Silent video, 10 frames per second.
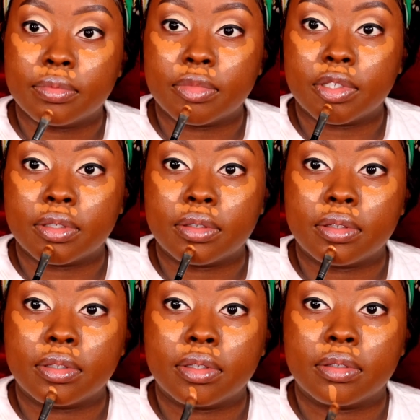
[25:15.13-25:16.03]

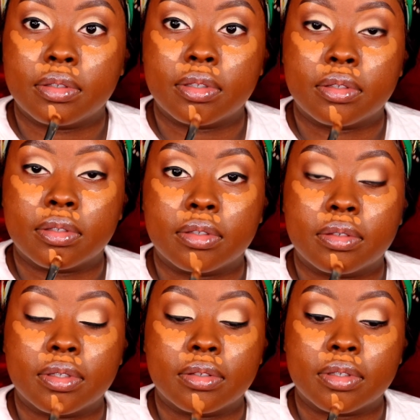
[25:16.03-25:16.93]
Chin, chin,
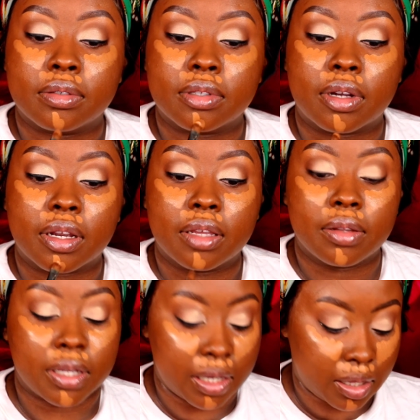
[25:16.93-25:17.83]
chin. I'm sorry, I keep
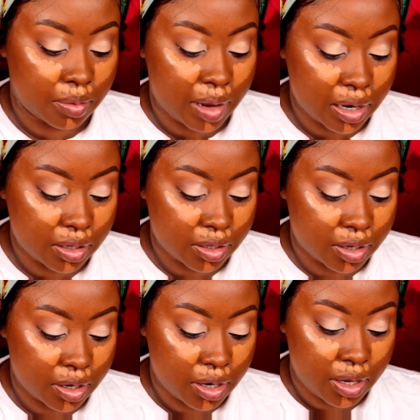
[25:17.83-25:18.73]
looking in the monitor
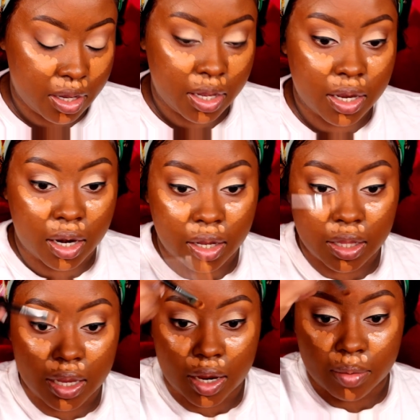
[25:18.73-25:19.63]
and not at the
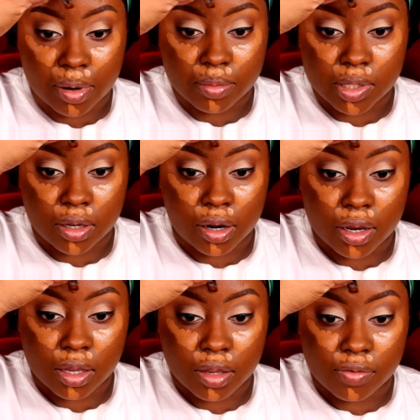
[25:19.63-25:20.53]
camera. I'm sorry
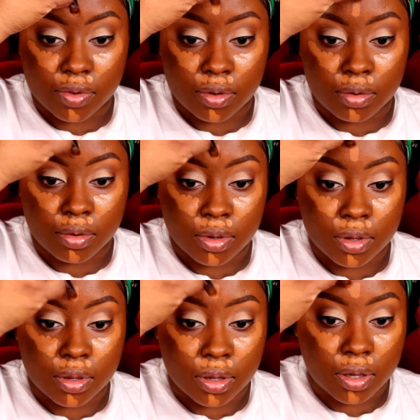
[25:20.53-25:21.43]
if you
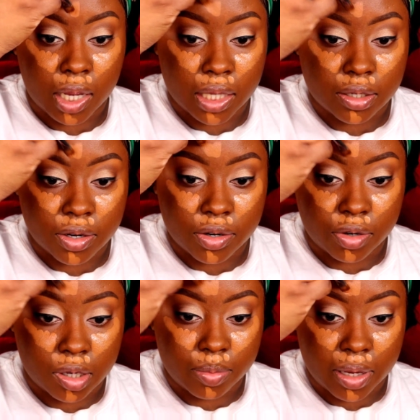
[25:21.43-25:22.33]
guys are
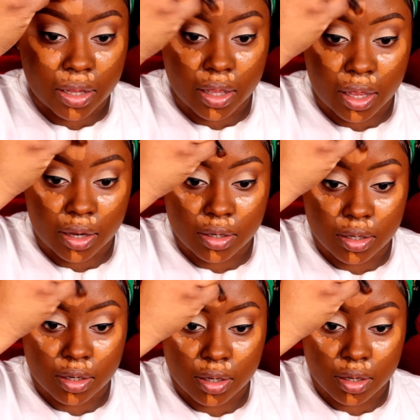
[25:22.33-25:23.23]
annoyed by that.
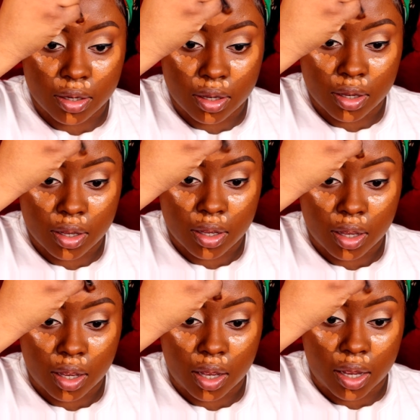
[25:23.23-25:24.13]

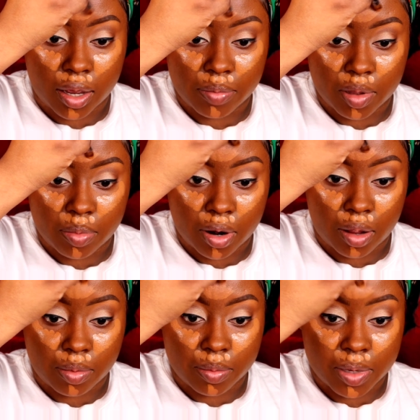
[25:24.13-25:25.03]
I'm the
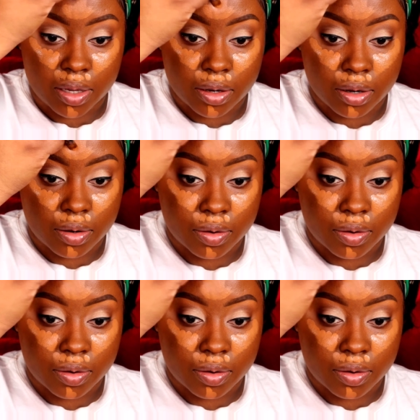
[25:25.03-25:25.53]
problem here.